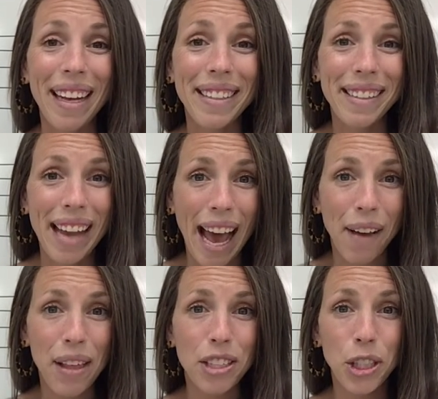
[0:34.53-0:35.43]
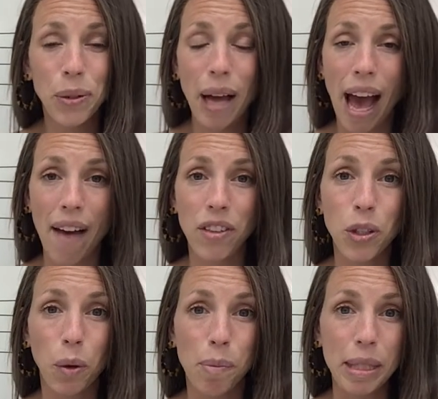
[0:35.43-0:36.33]
Now that you have
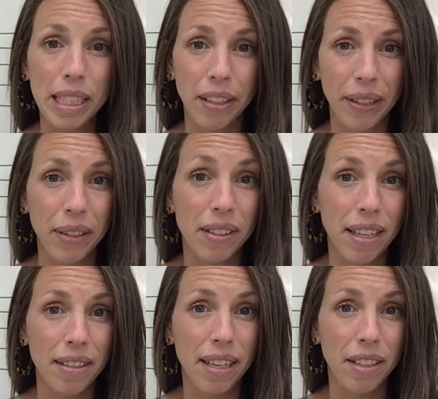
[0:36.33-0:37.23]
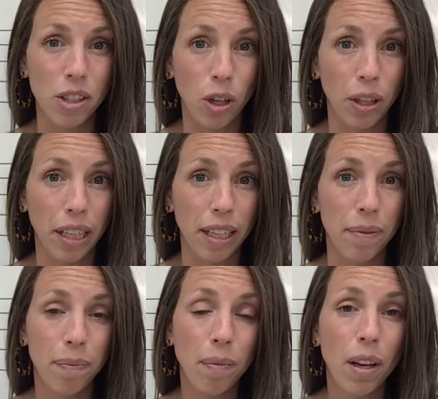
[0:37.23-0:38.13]
your materials, let's get started.
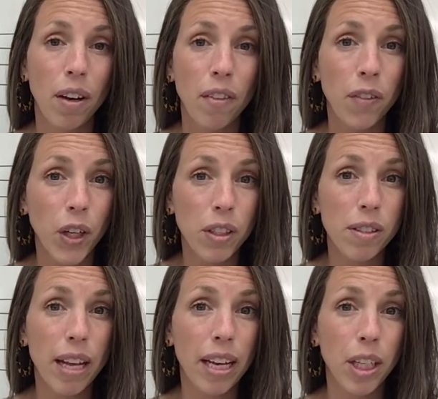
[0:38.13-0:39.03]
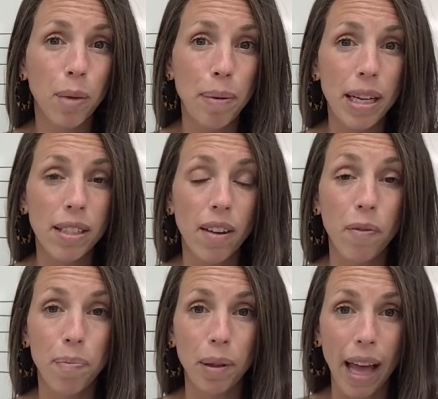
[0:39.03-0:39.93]
First, take your piece
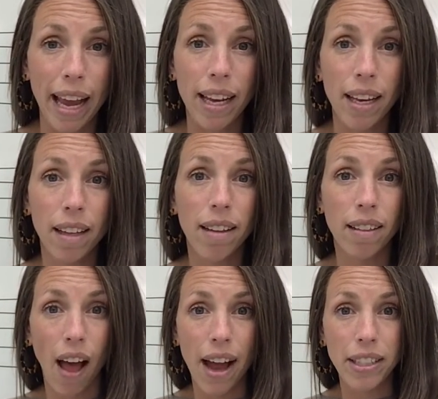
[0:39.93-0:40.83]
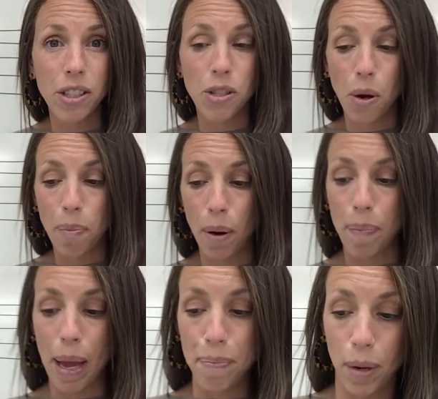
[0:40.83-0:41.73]
of blank lined notebook
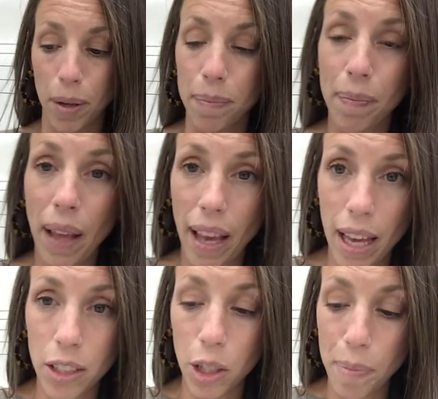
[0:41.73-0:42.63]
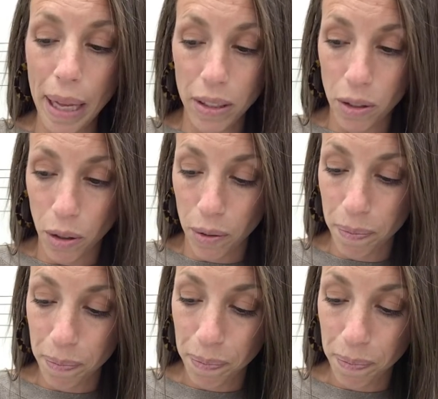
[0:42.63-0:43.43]
paper and your pencil,